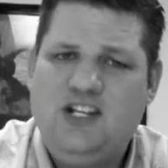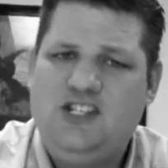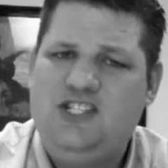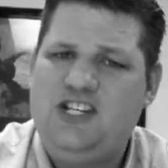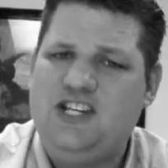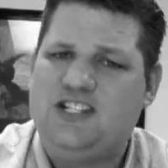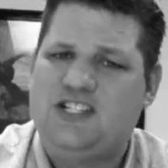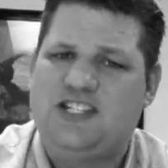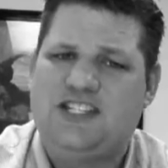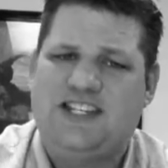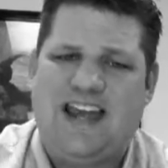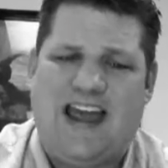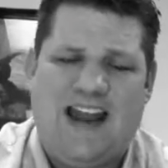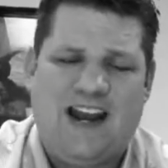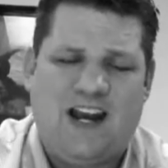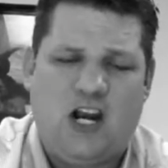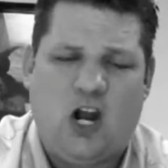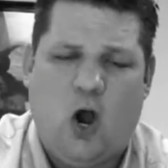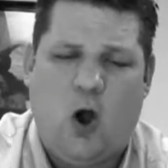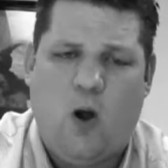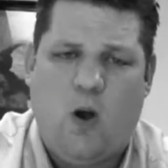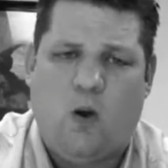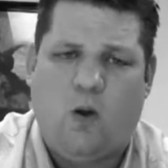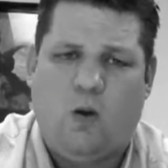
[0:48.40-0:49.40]
Just set a
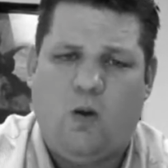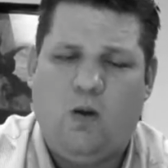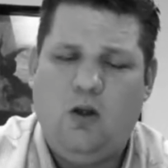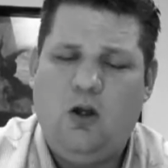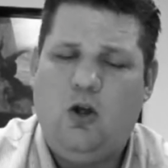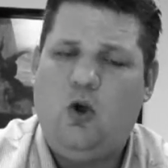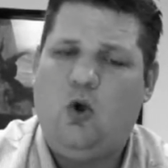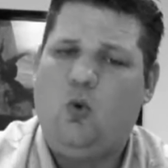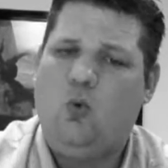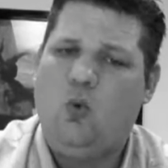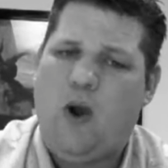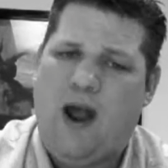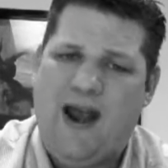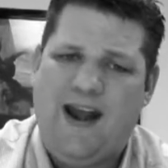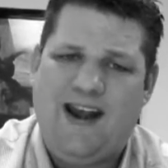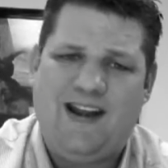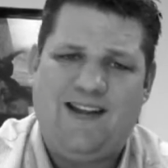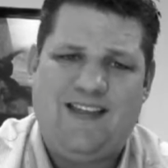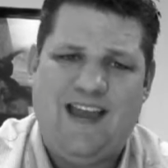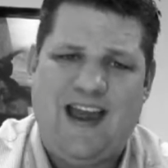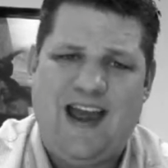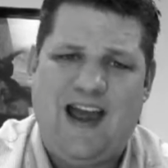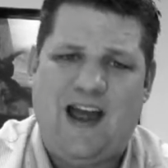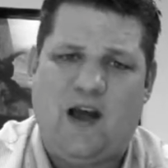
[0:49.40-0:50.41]
goal. Write
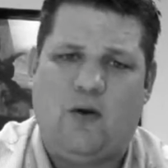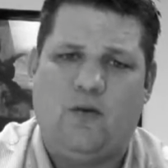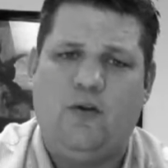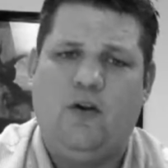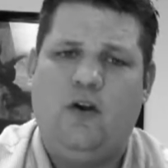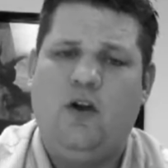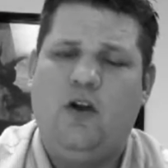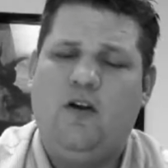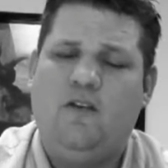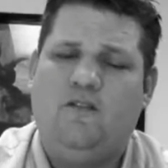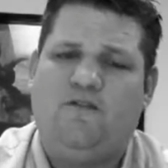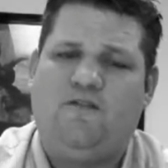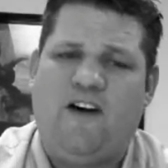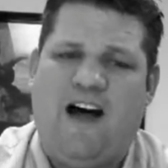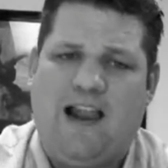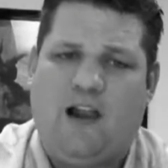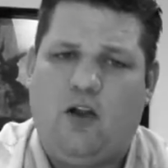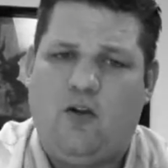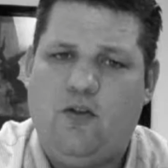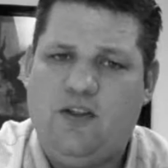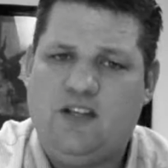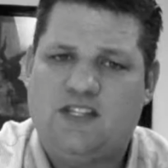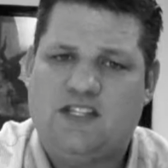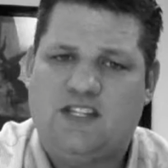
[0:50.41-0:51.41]
it down.
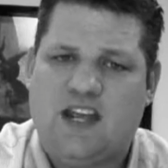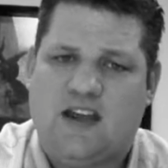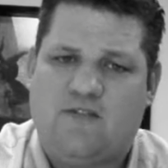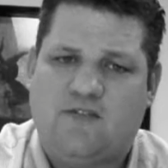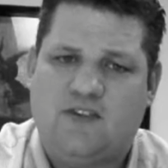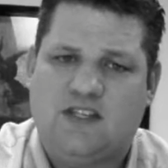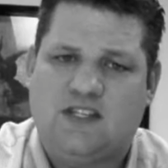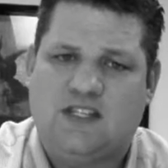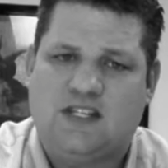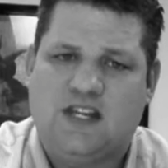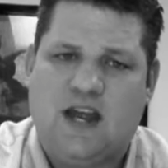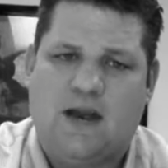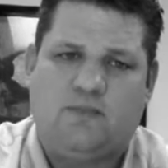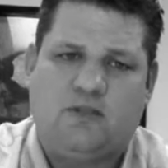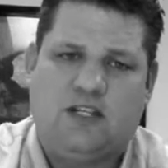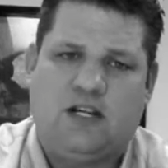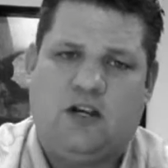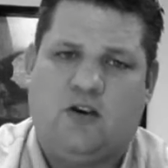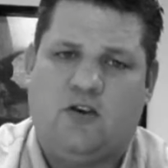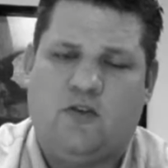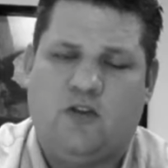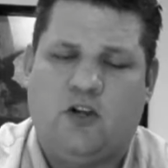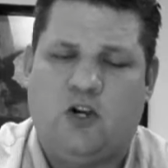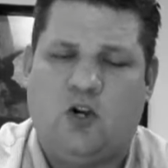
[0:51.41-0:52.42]
Follow the seven steps
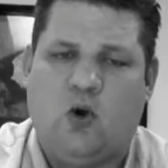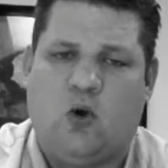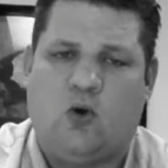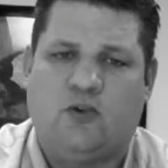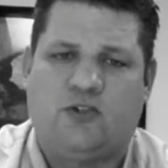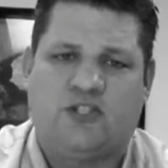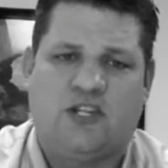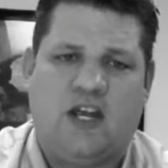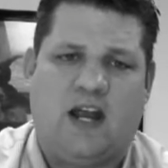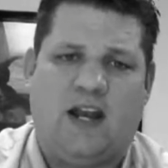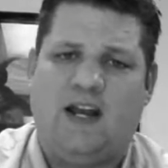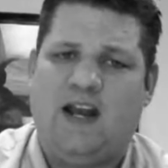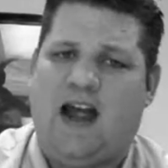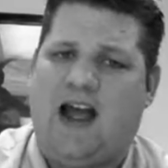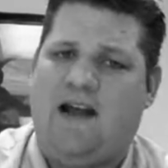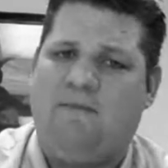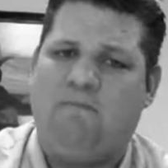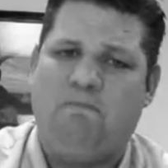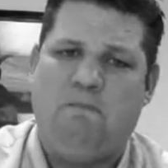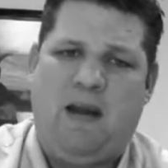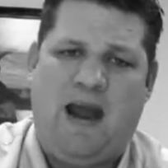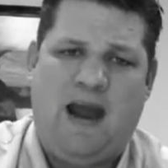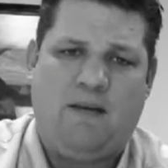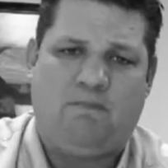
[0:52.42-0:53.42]
here in the goal setting. I
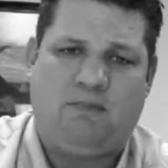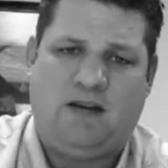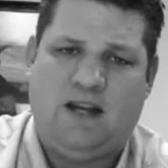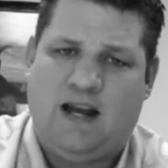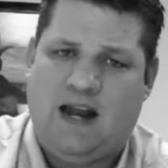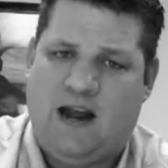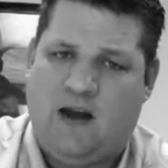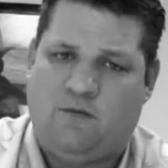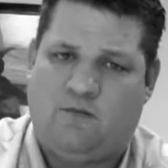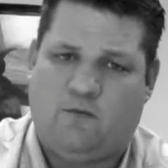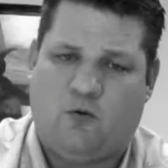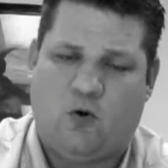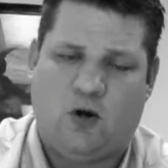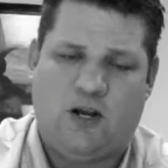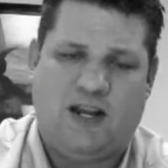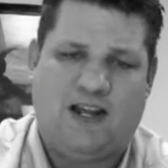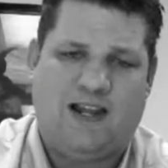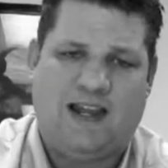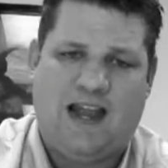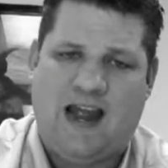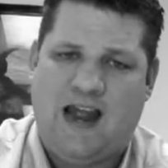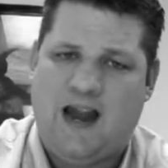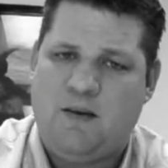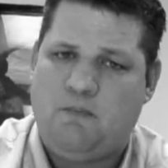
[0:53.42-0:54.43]
mapped it out for
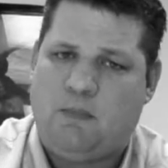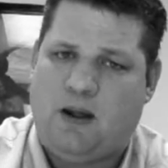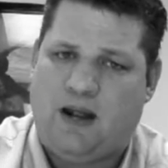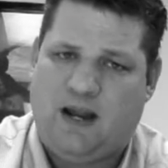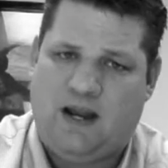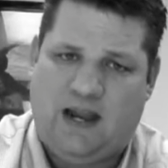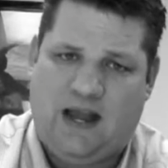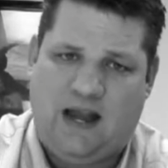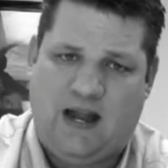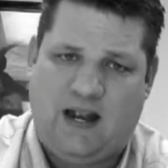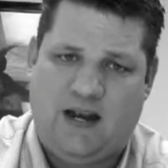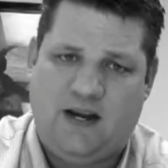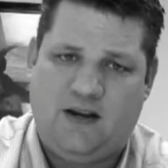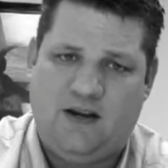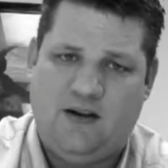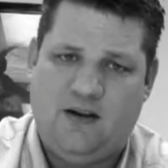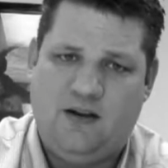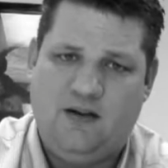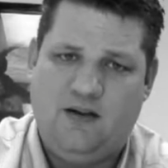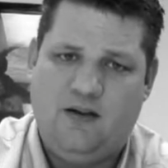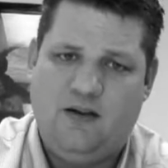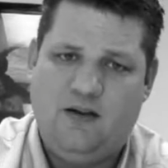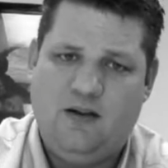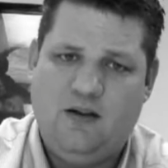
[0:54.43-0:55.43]
you line by line
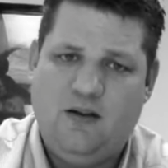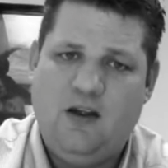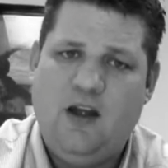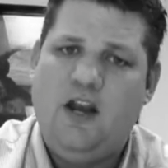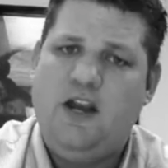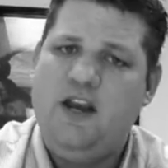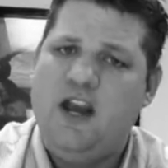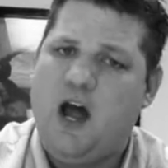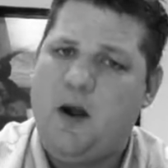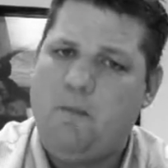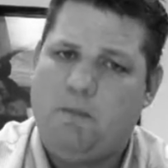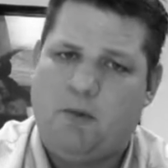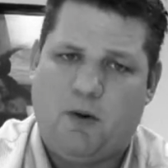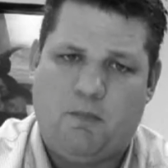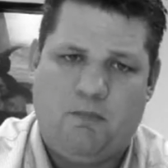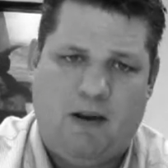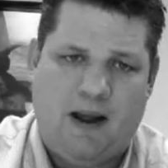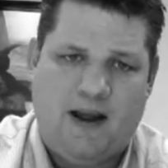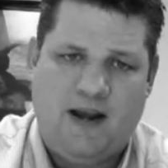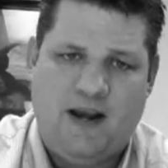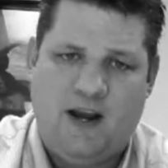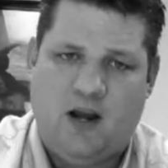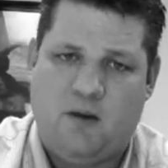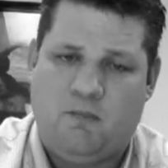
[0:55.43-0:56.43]
number
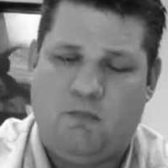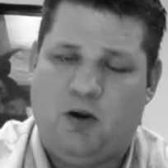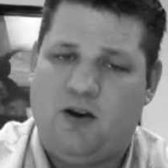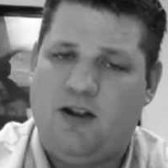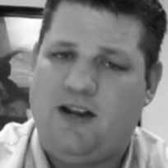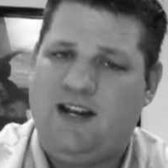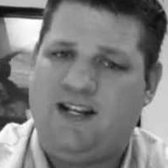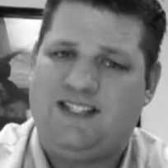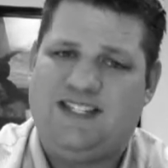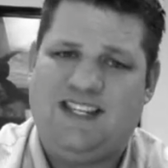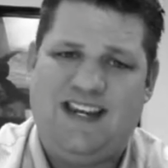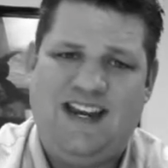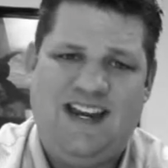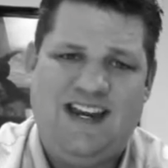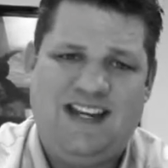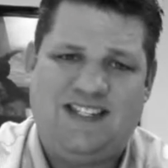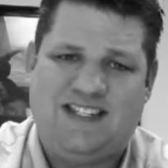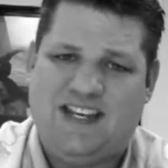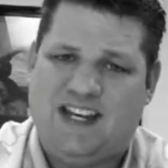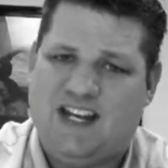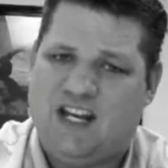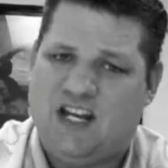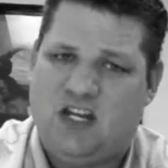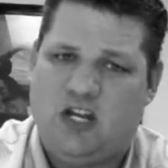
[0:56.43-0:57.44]
by number. It's
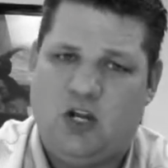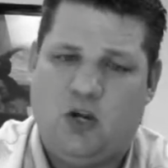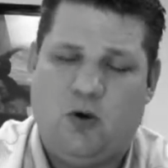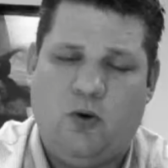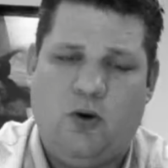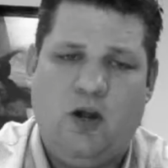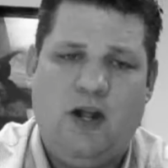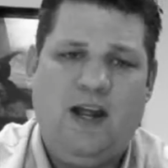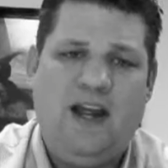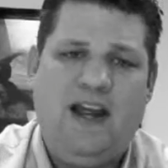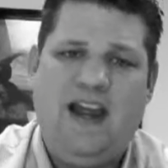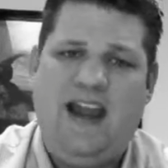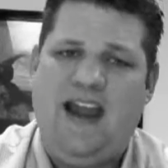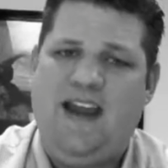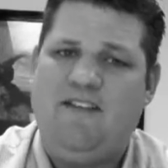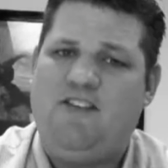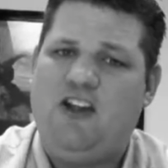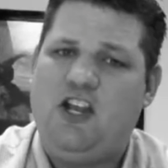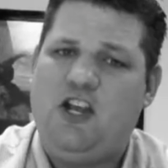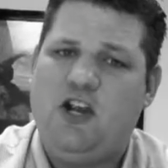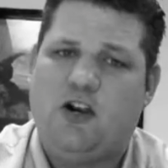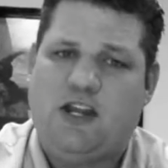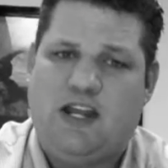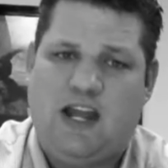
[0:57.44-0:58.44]
easy to do.
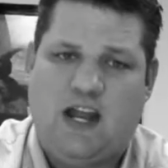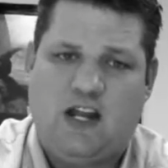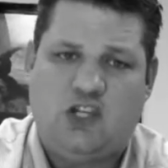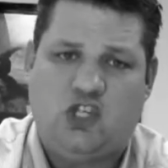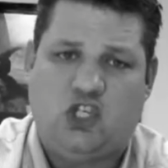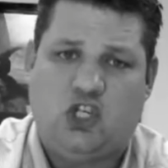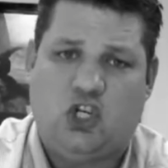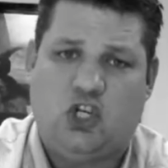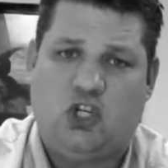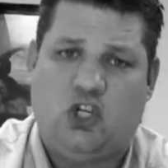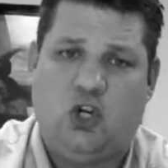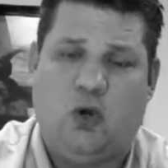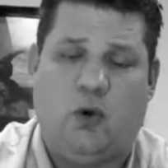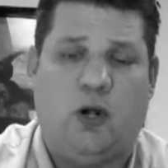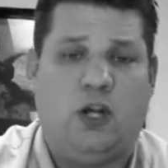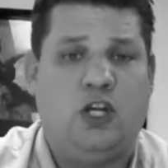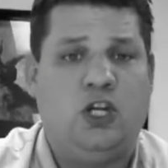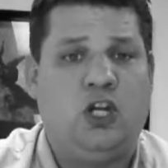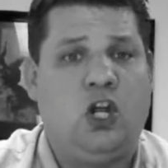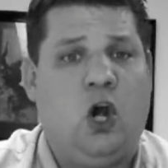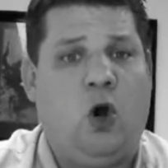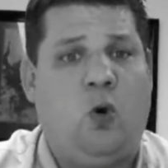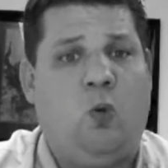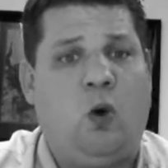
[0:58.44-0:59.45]
Even your kids should do it.
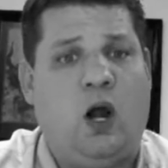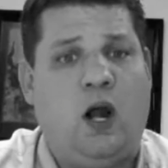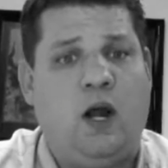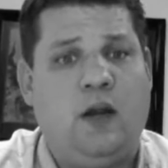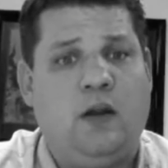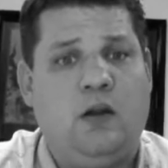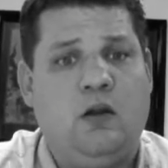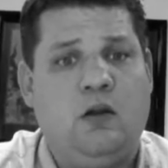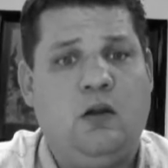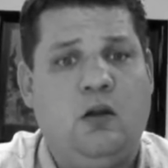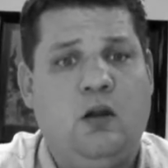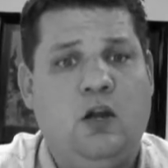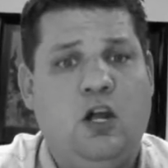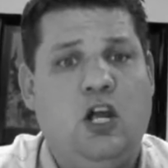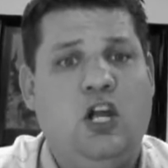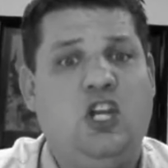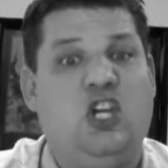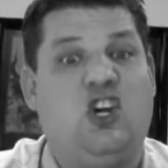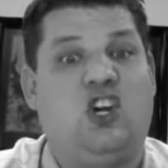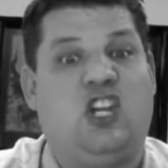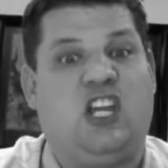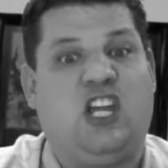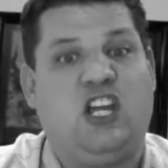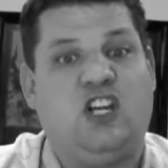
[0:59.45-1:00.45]
You know what?
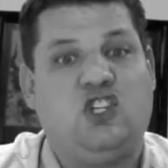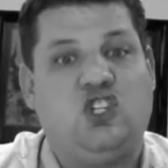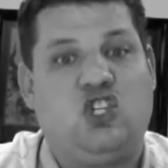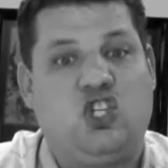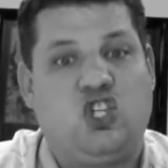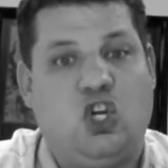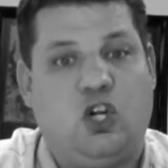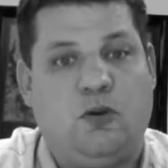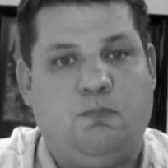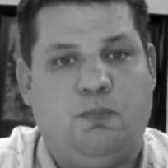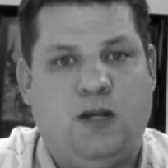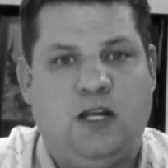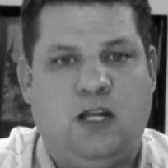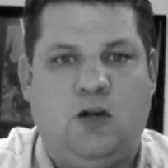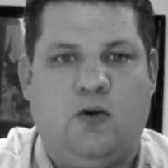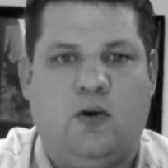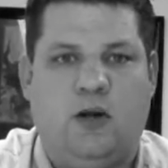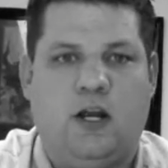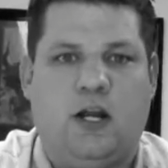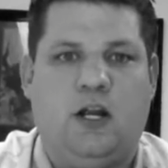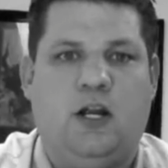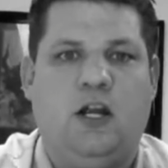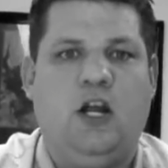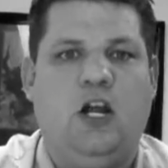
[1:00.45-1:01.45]
Your kids should be
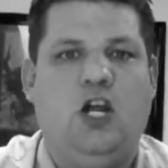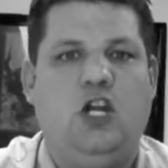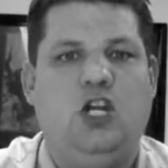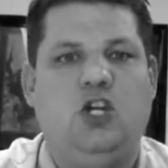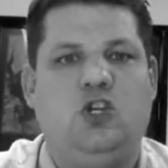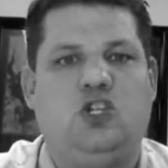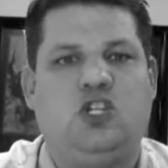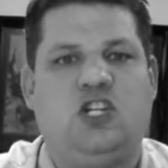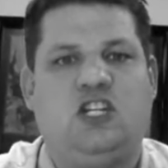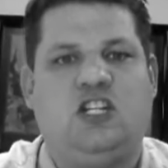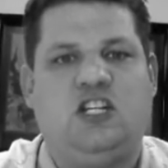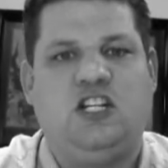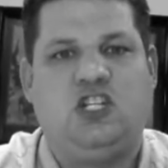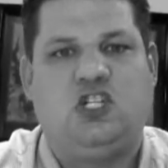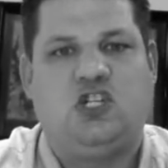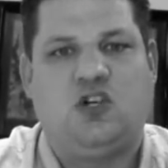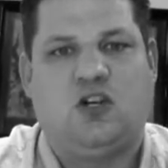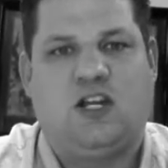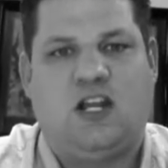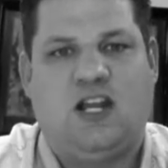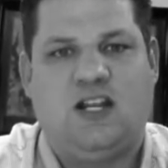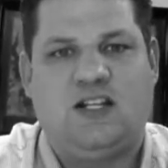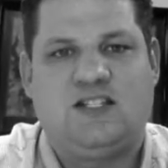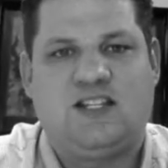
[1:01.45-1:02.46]
doing it. You should teach
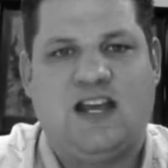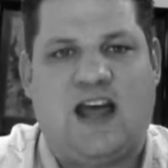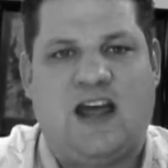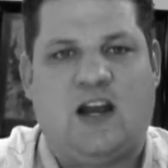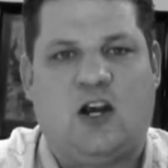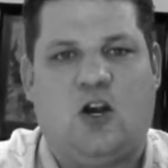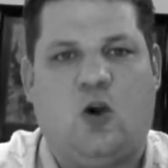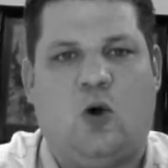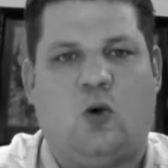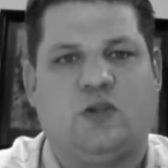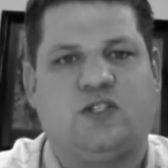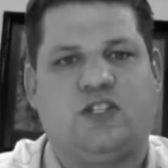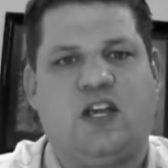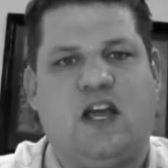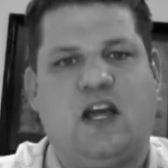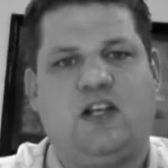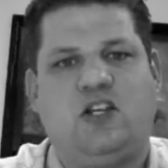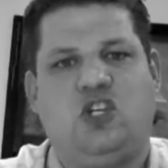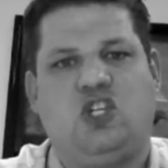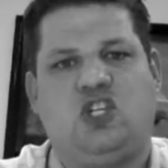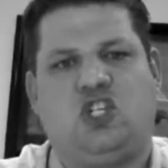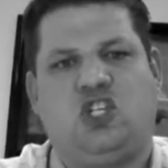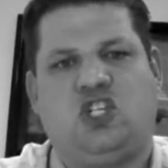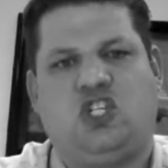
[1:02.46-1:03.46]
your kids how to goal
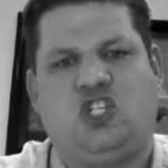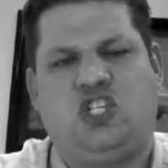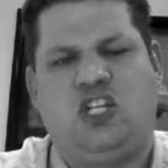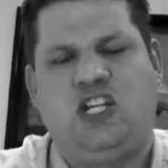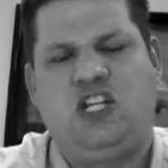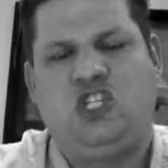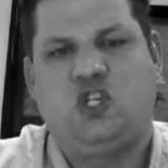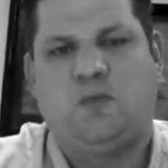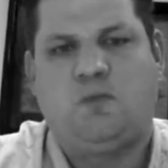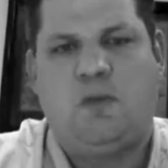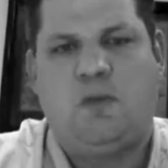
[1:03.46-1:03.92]
set. You should teach